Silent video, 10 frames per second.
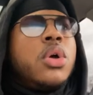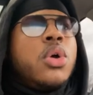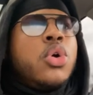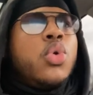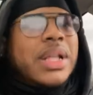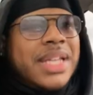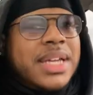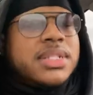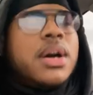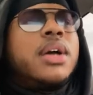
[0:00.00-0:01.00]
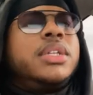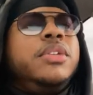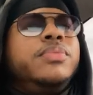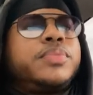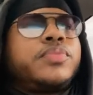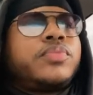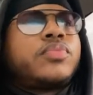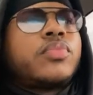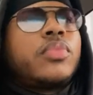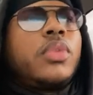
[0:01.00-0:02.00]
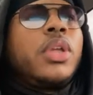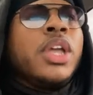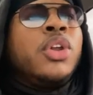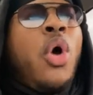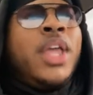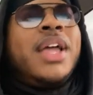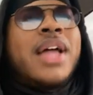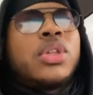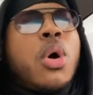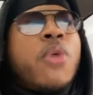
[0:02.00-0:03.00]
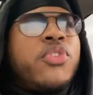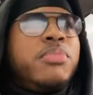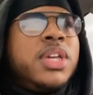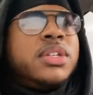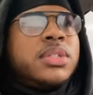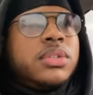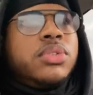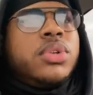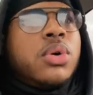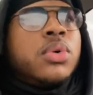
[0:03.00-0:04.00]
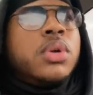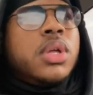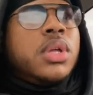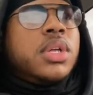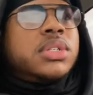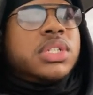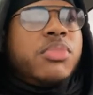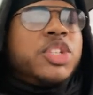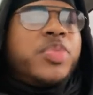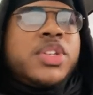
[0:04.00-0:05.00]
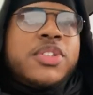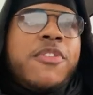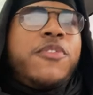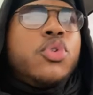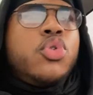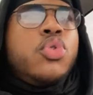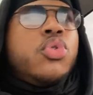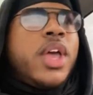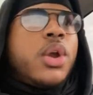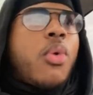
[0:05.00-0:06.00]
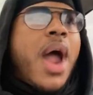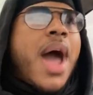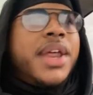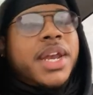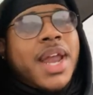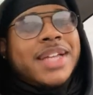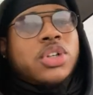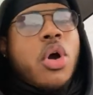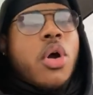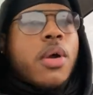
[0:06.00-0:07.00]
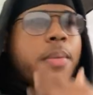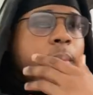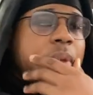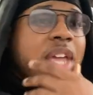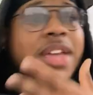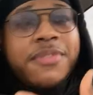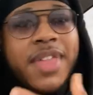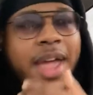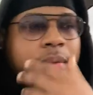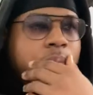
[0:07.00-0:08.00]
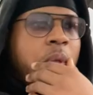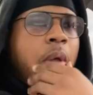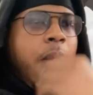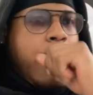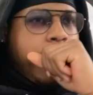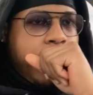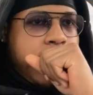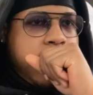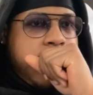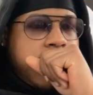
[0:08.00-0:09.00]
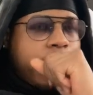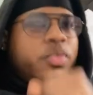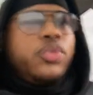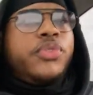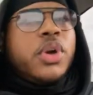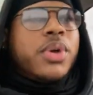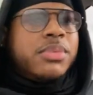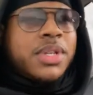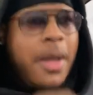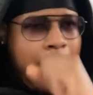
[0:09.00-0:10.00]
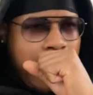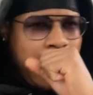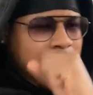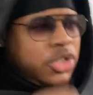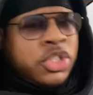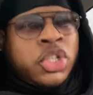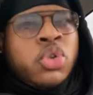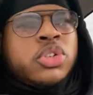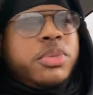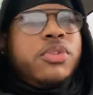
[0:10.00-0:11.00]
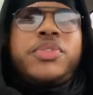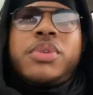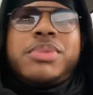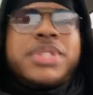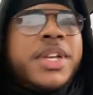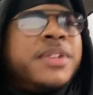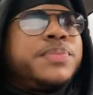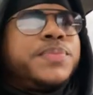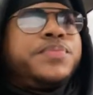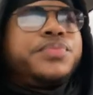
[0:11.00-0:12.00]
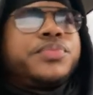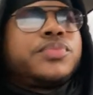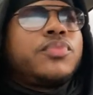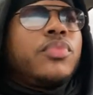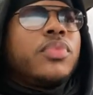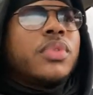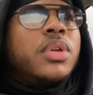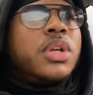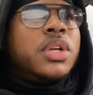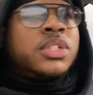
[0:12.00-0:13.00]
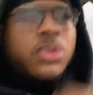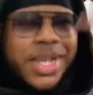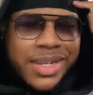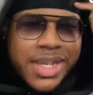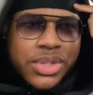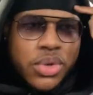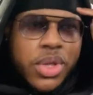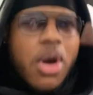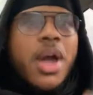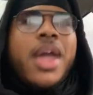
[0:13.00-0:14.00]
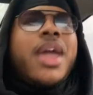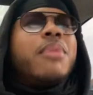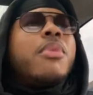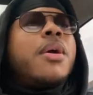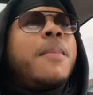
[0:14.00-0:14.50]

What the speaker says: who I think is ugly, and all he got to offer me is, you know, some expensive food and a ride in a nice car. If that. You feel what I'm saying? Excuse me, you feel what I'm saying? So get that through your head, bro.